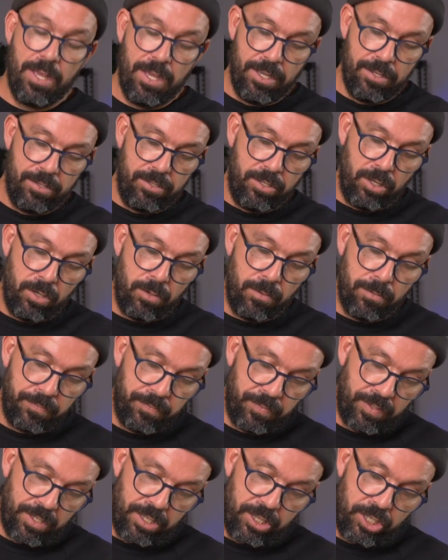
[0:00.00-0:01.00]
So
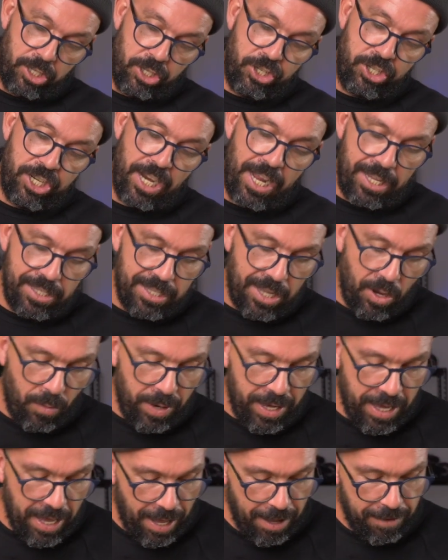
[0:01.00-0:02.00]
the shell that
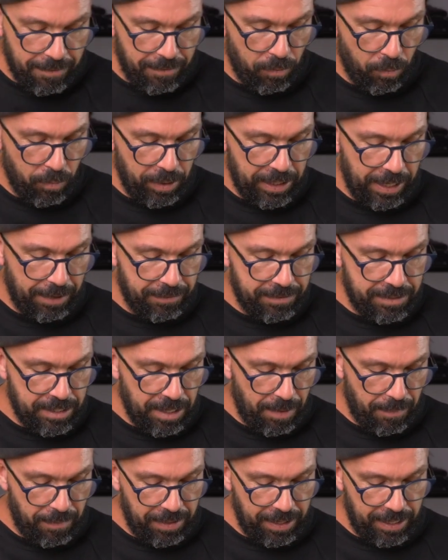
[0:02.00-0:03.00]
we have will have
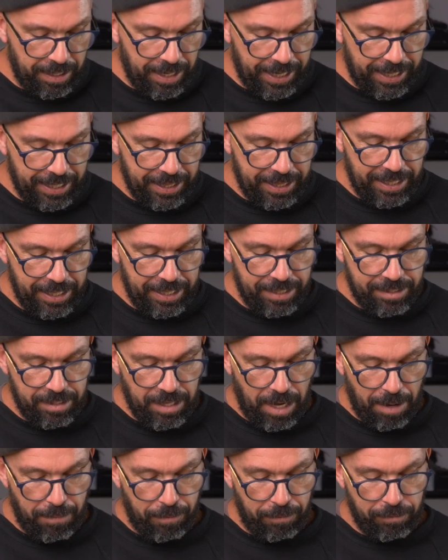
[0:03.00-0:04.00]
something like this
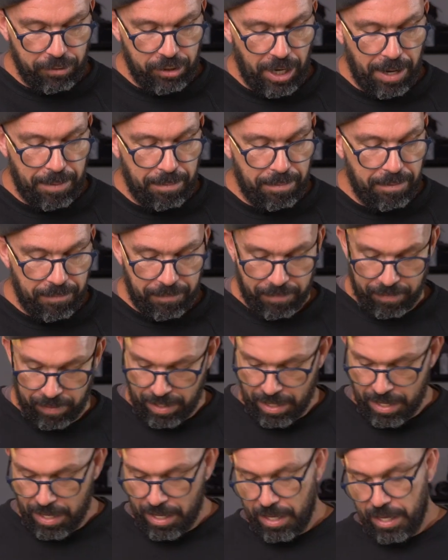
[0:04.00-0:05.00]
type of shape.
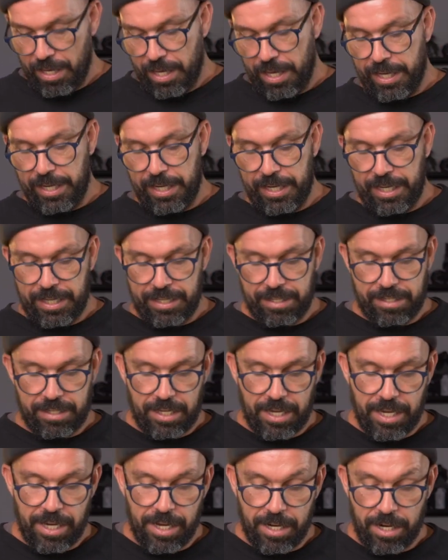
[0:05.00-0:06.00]
It is
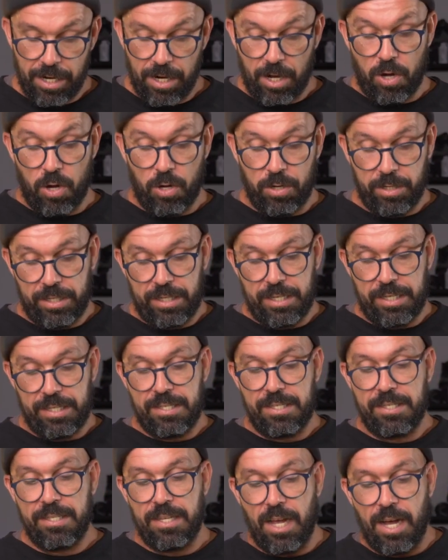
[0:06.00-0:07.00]
here on the
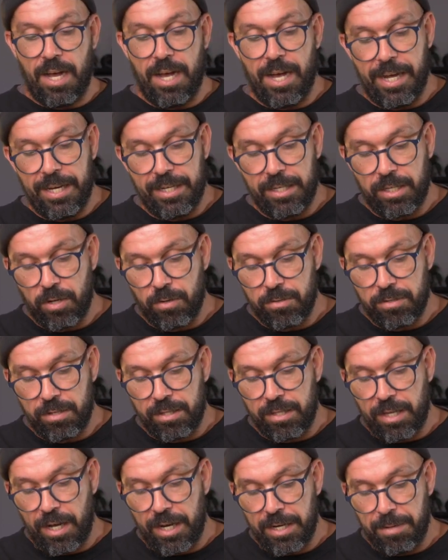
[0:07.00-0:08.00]
side, goes a
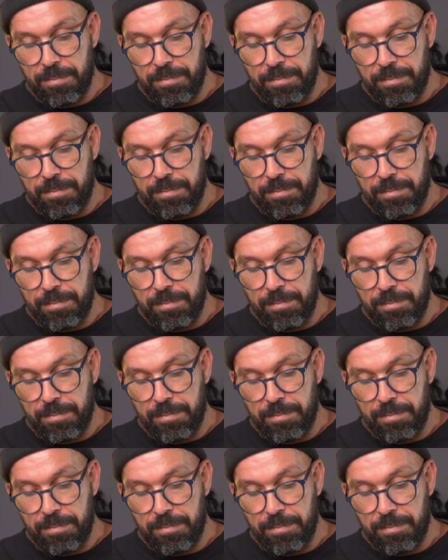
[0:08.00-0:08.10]
tiny